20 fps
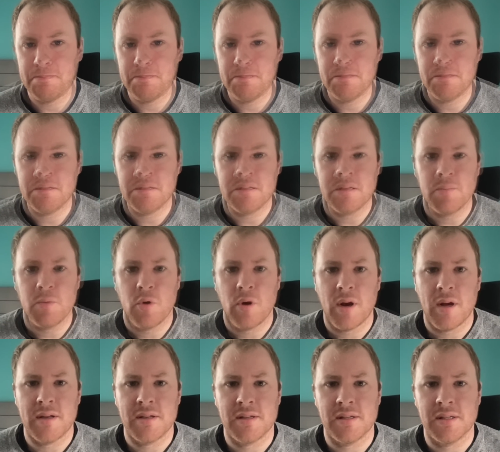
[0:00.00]
So to
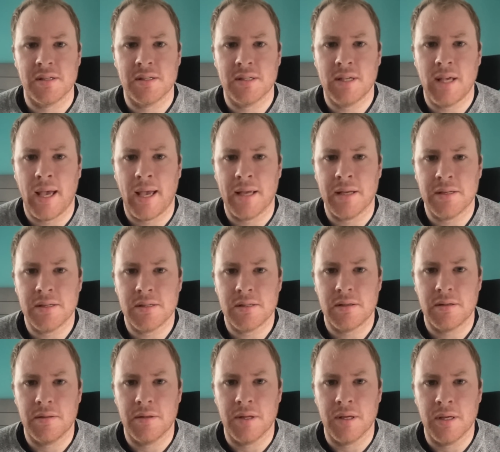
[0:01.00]
summarise this
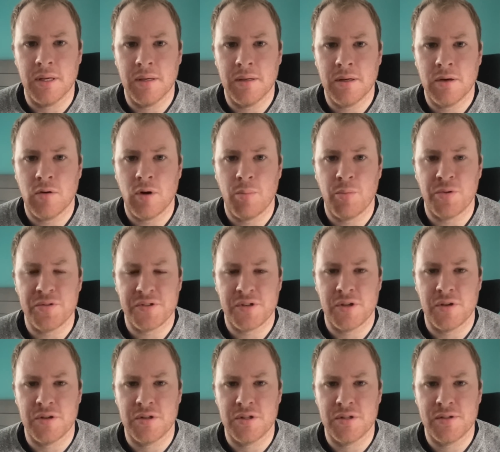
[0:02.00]
case, the Crown
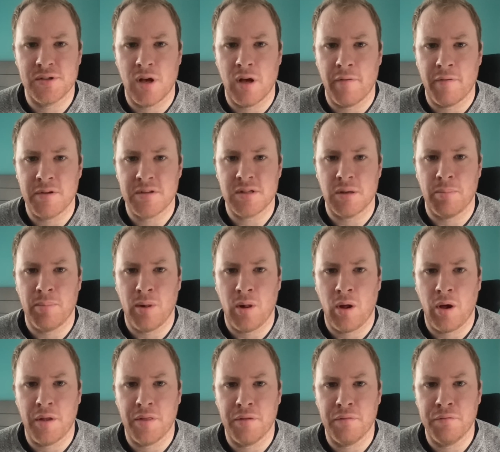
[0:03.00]
Prosecution Service
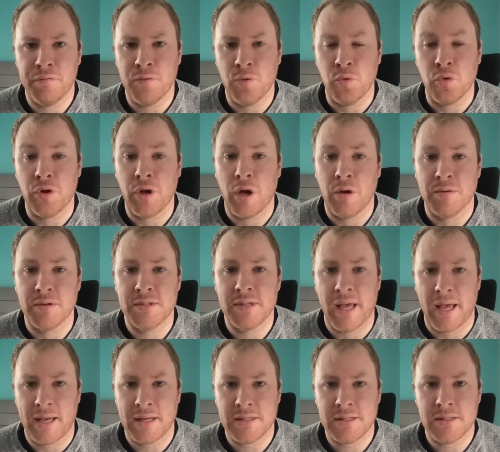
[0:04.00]
applied the full code
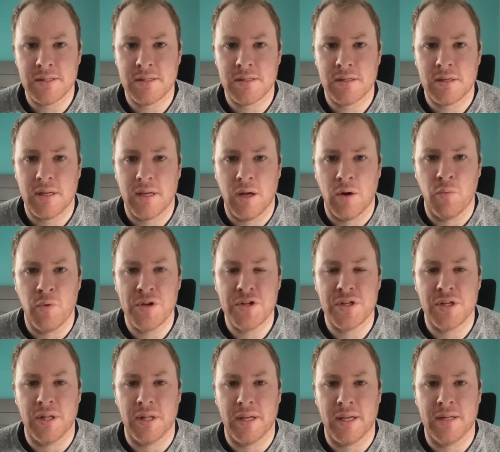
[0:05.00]
tests
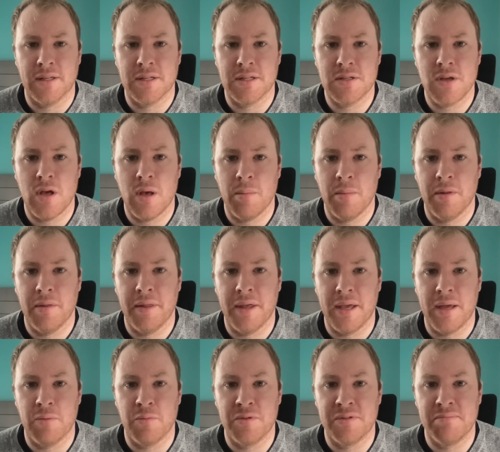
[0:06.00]
originally and determined
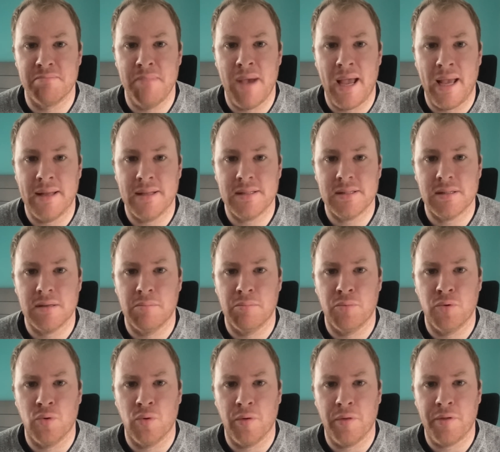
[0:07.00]
that it was met and
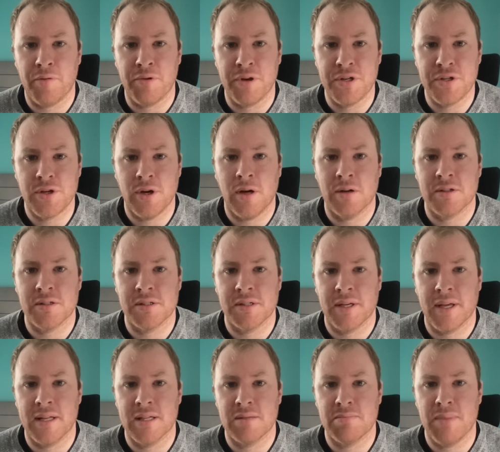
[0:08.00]
brought three charges
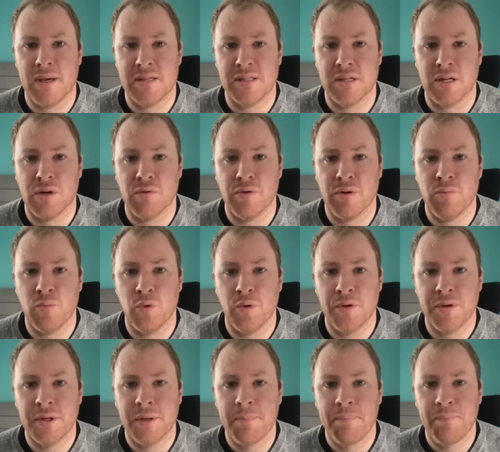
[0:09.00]
against Mason
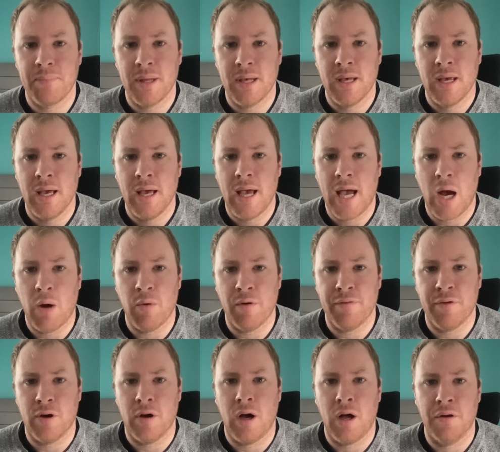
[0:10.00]
Greenwood.
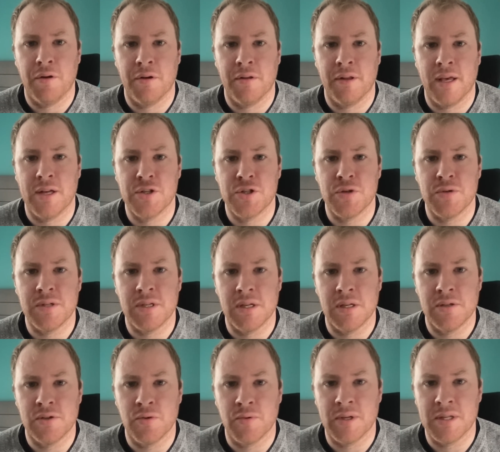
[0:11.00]
However, under their duty
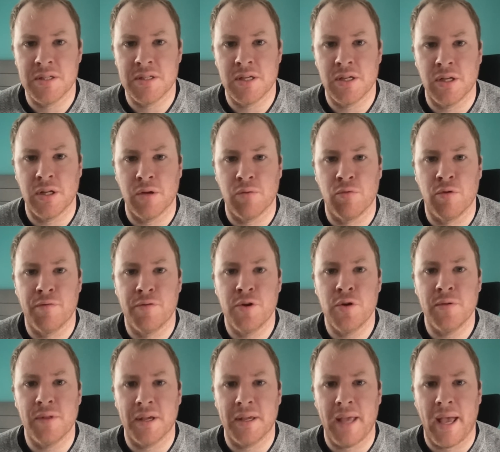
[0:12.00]
to continually
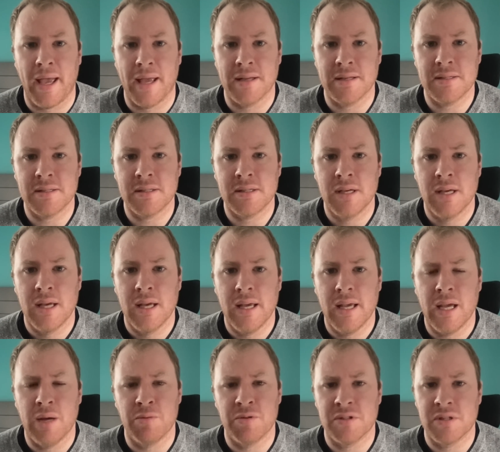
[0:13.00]
review the case,
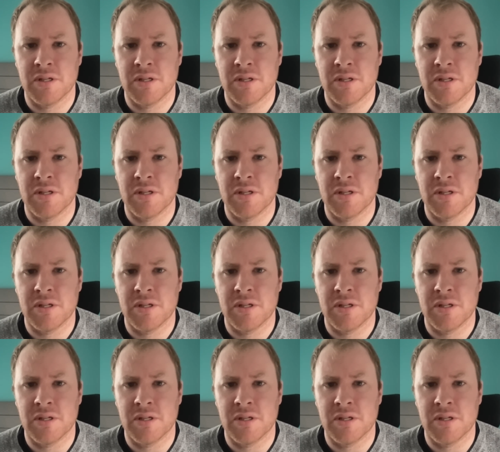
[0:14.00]
it was